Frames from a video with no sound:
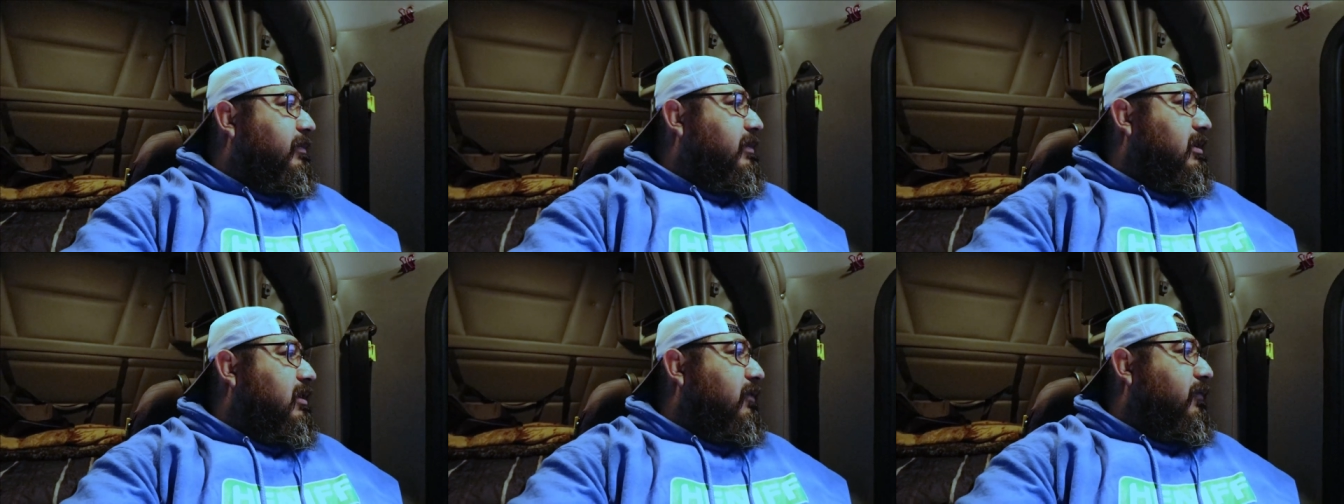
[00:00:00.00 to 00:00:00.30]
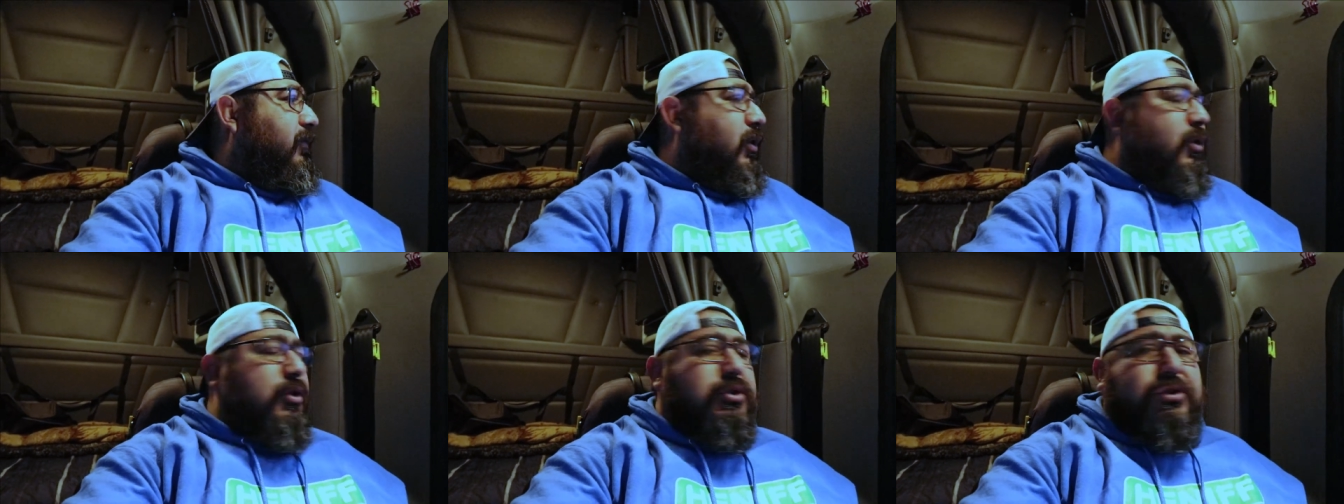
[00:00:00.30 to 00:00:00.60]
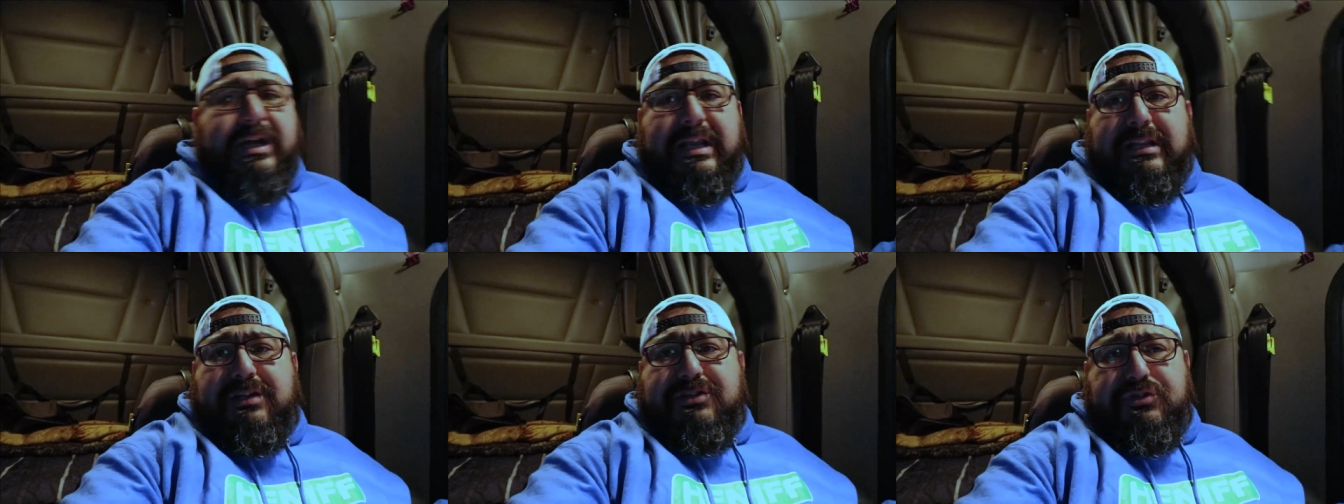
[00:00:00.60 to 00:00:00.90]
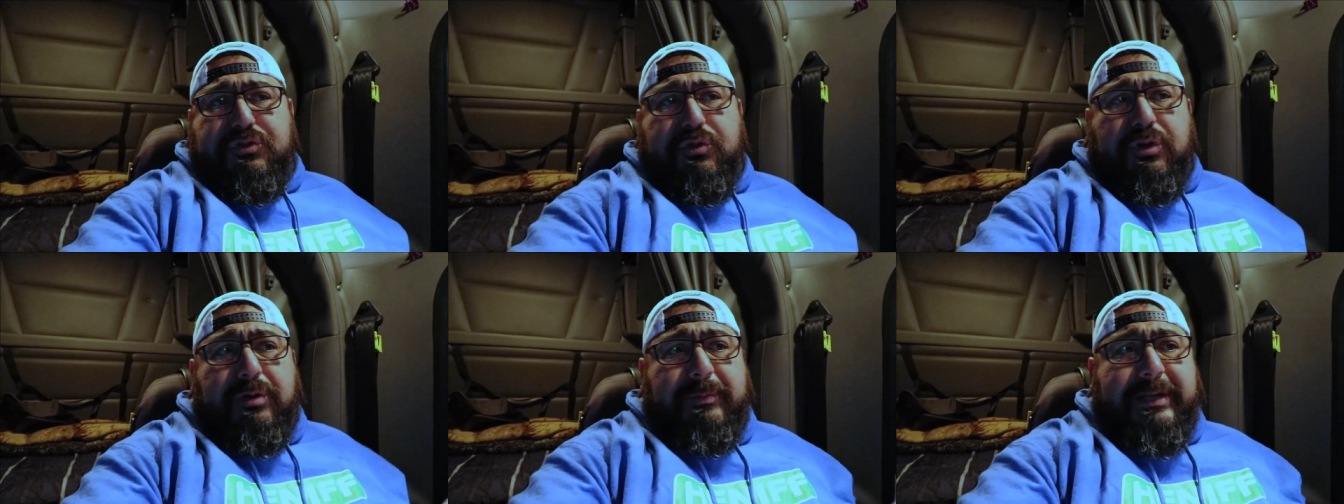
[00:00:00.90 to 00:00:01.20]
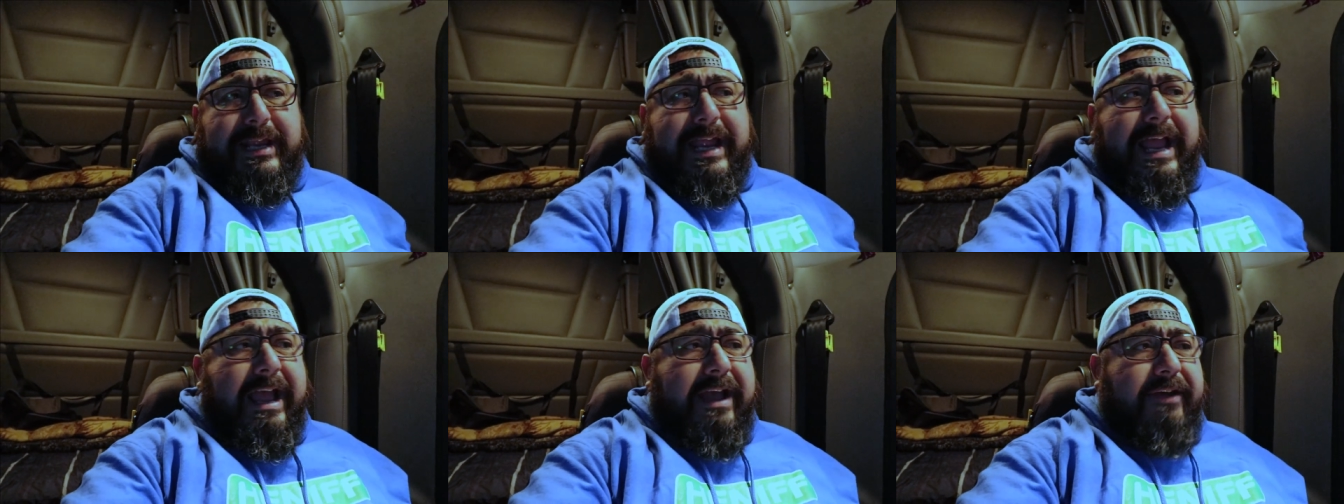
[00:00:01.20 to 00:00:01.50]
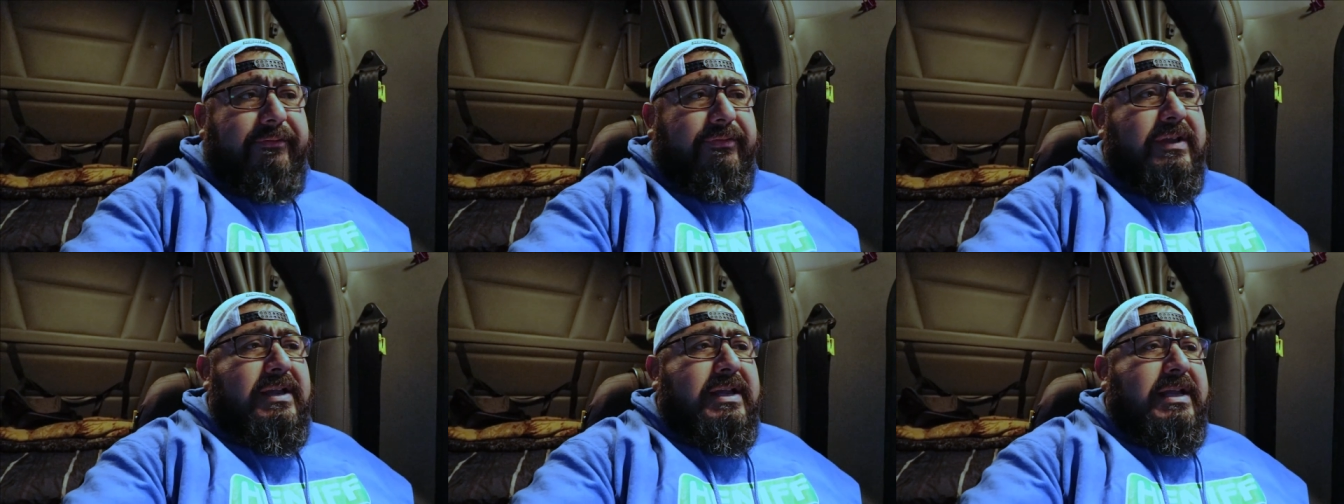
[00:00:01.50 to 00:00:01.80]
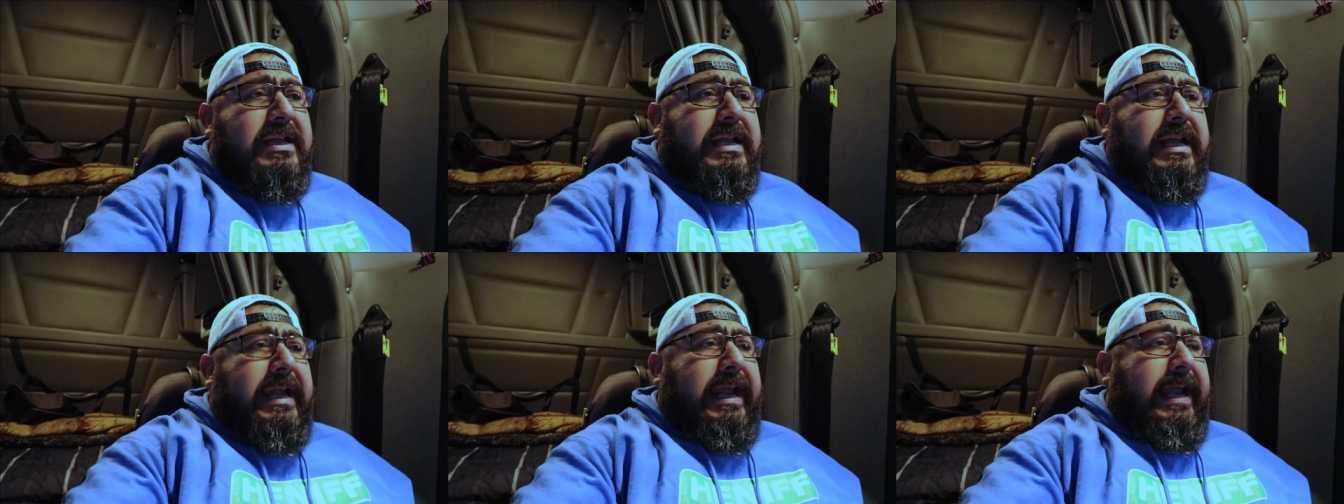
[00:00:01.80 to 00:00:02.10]
that the fuel trailers normally have
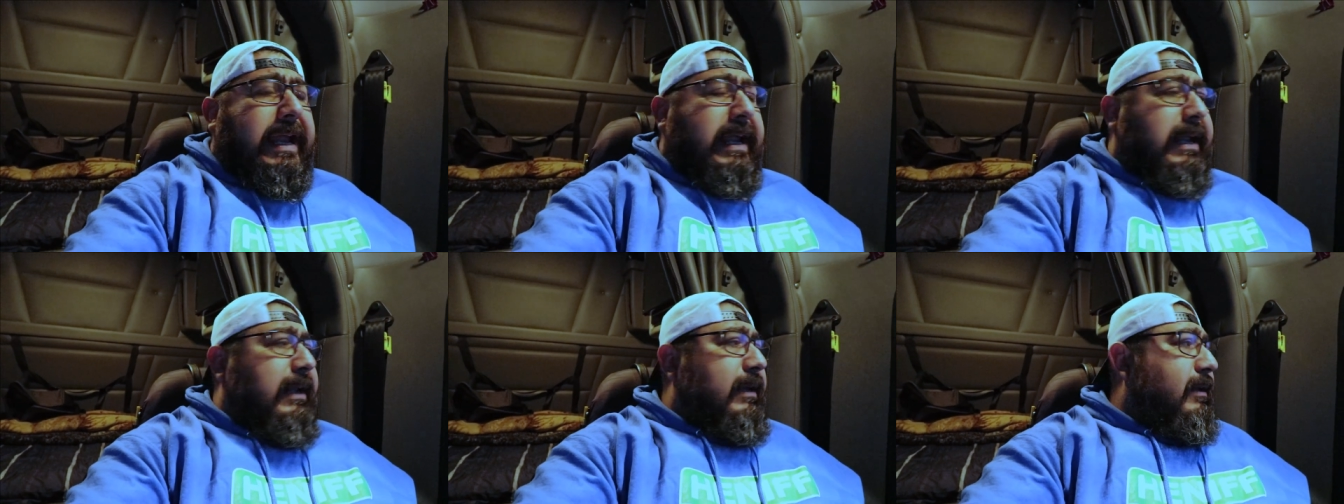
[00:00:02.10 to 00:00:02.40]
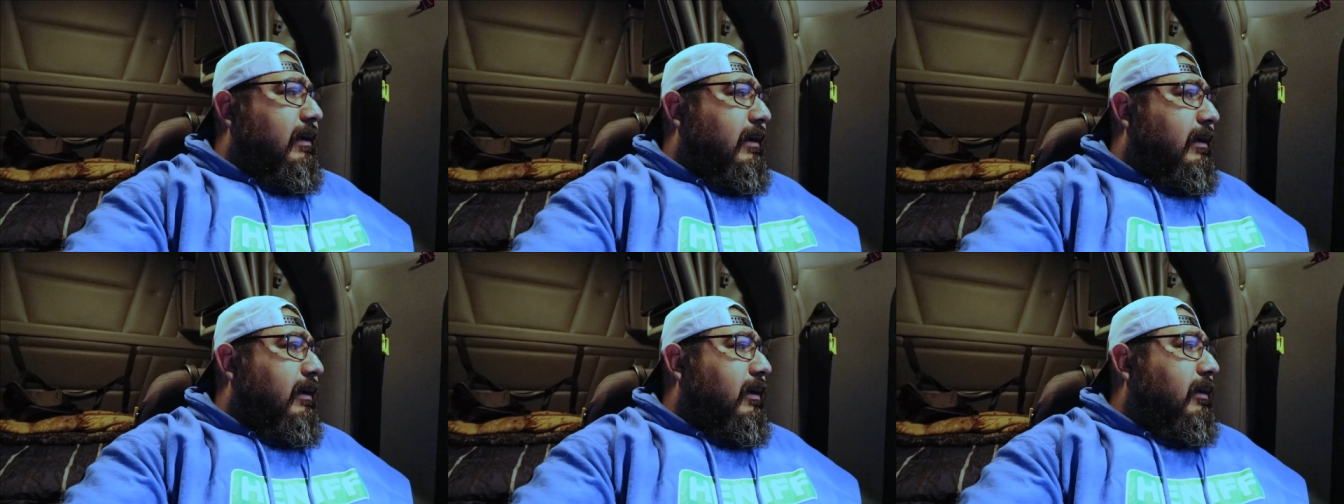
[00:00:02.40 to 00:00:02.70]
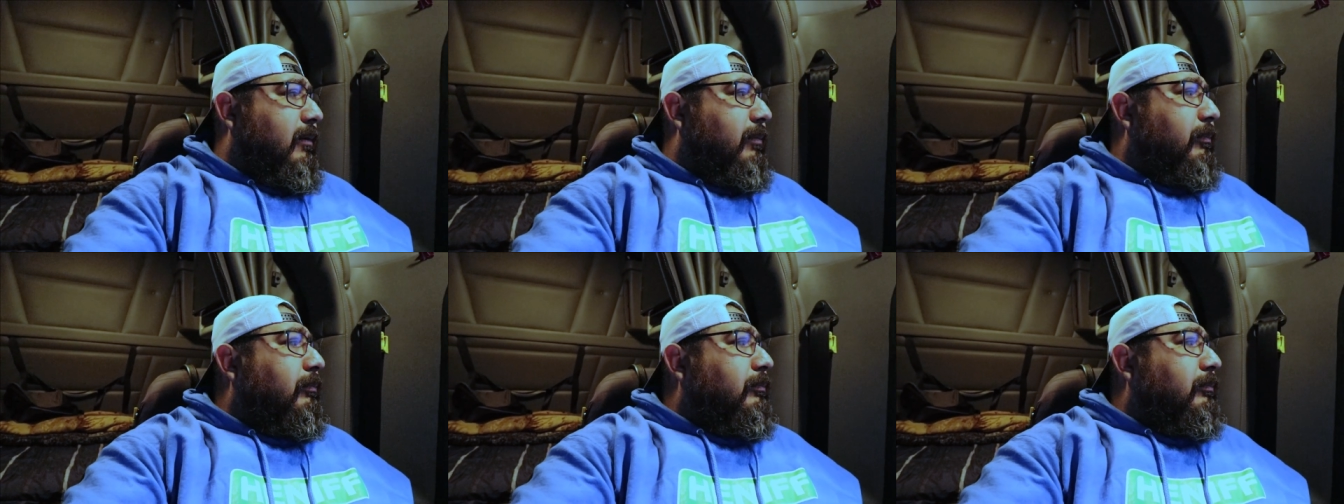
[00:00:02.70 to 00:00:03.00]
and uh,